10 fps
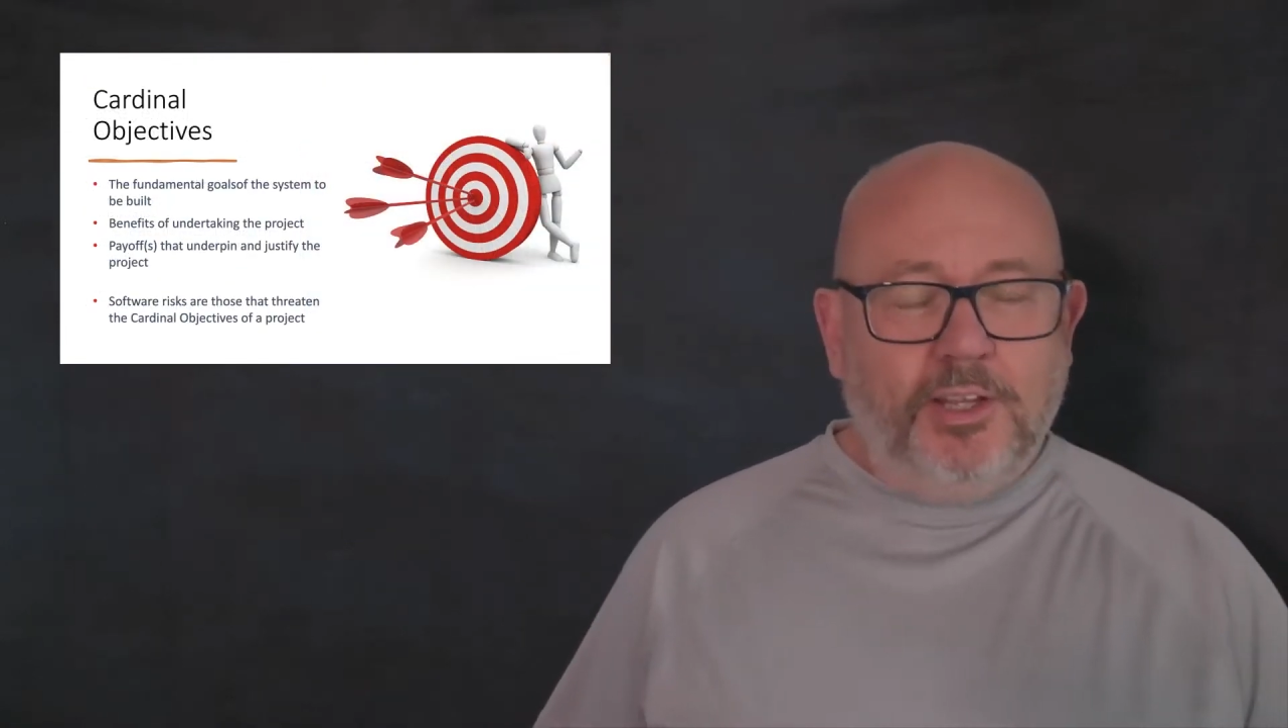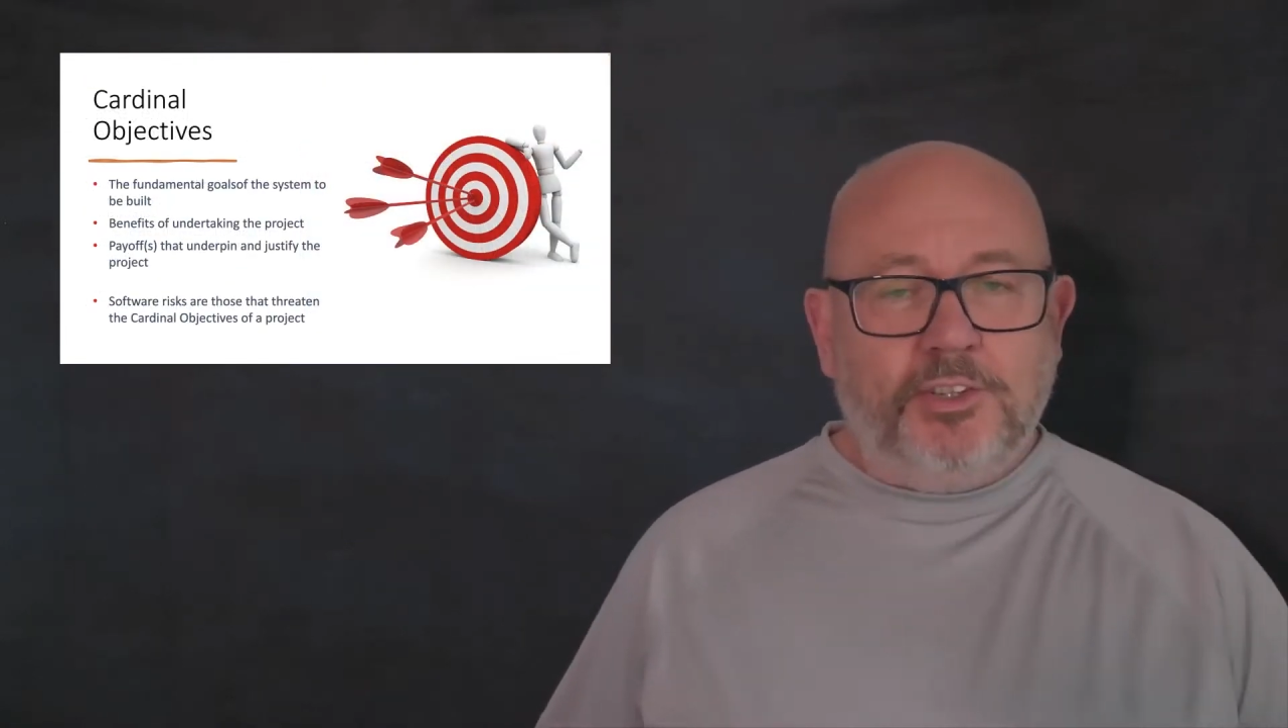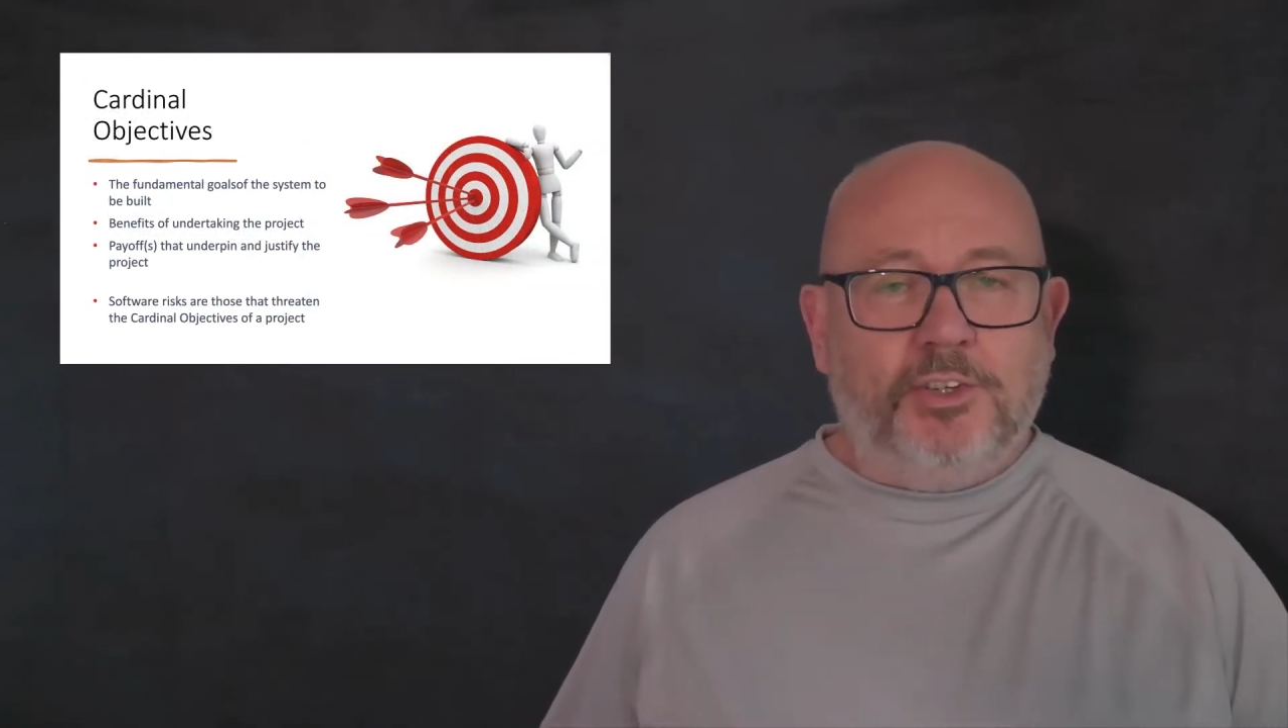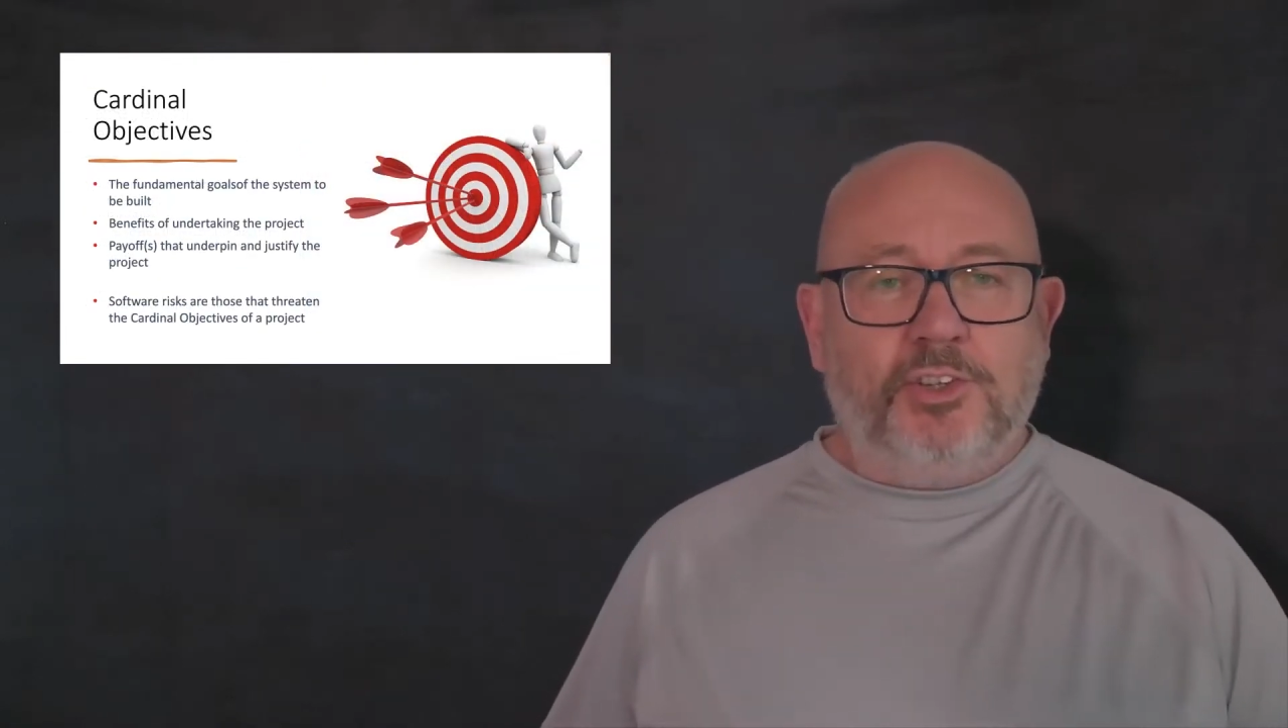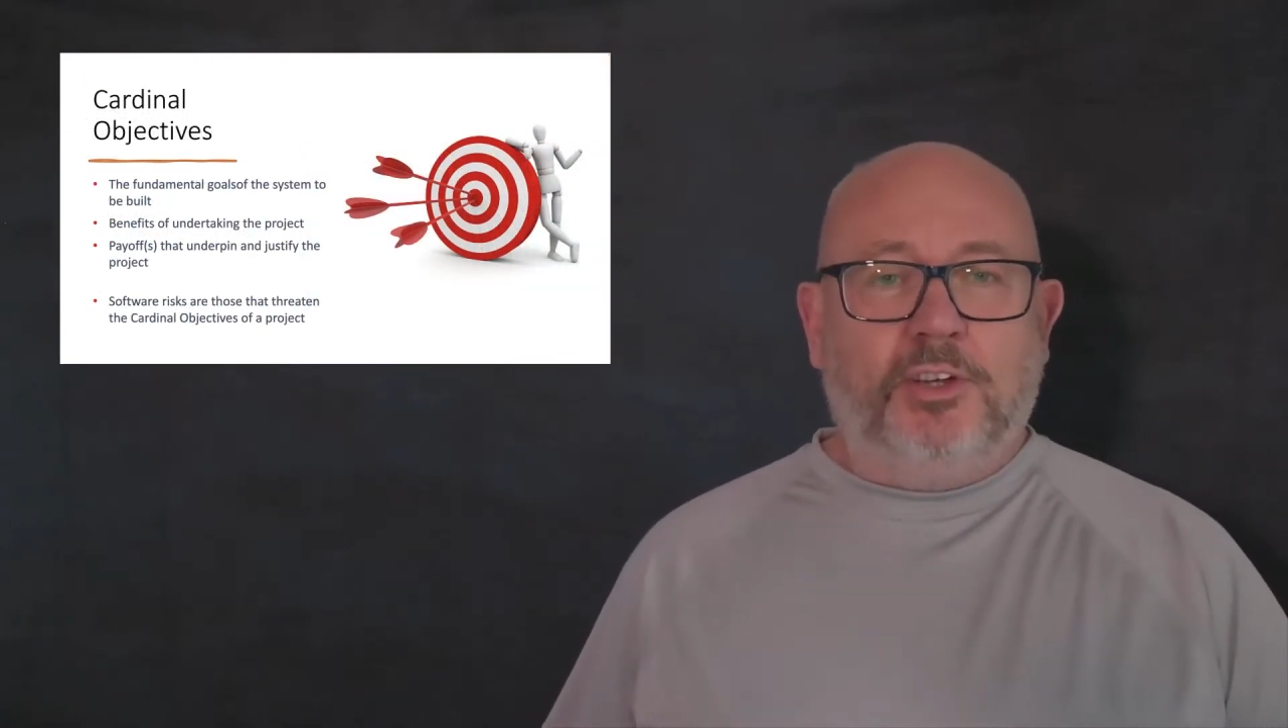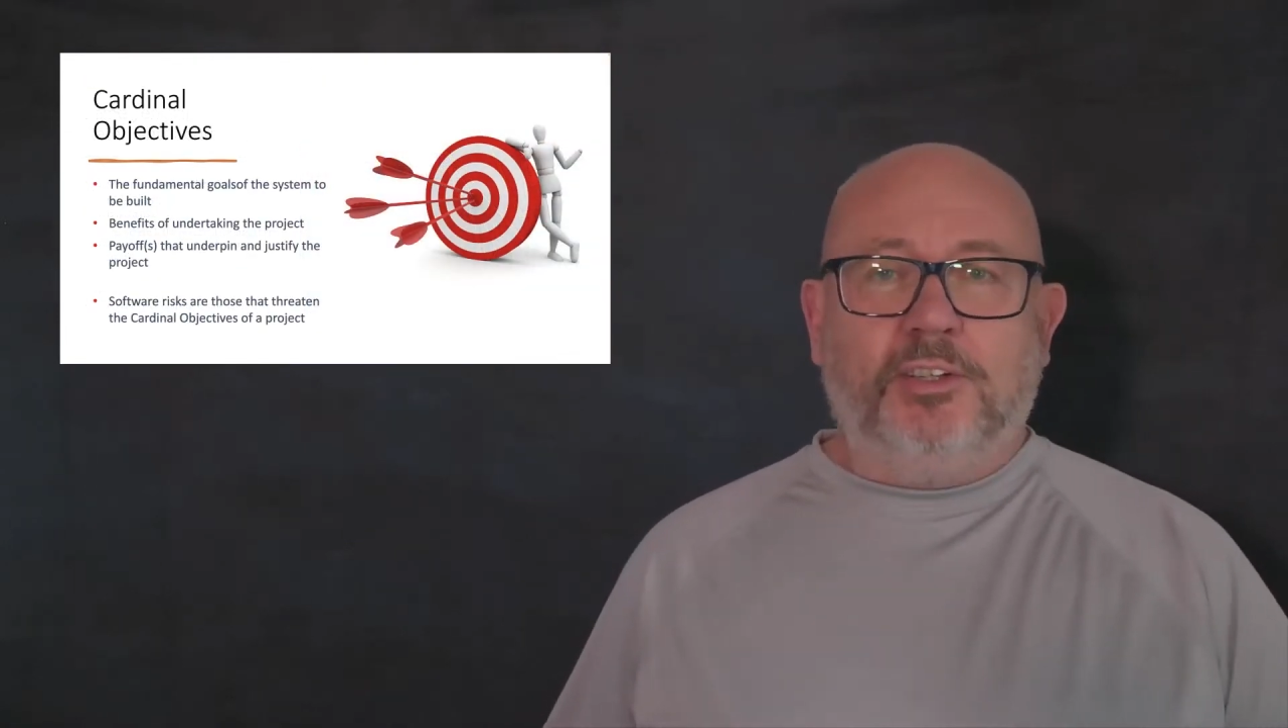touch on